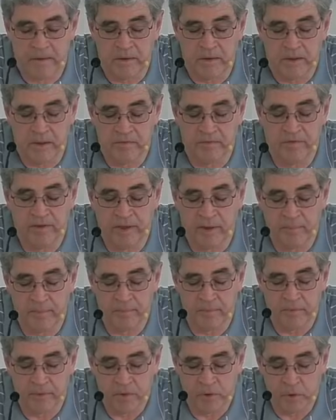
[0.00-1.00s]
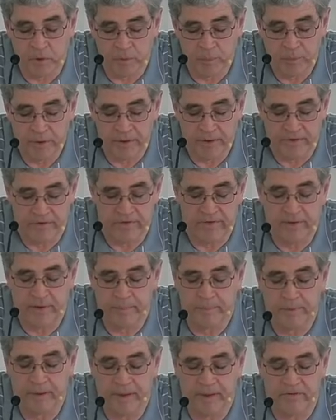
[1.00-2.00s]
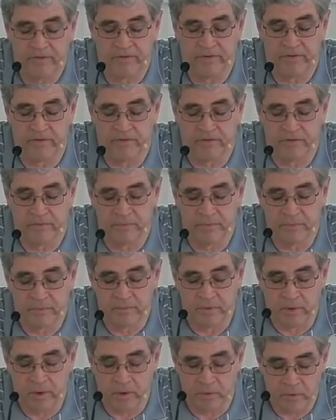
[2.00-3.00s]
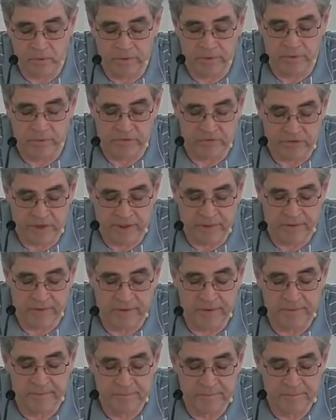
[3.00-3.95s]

give them your peace that passes all understanding.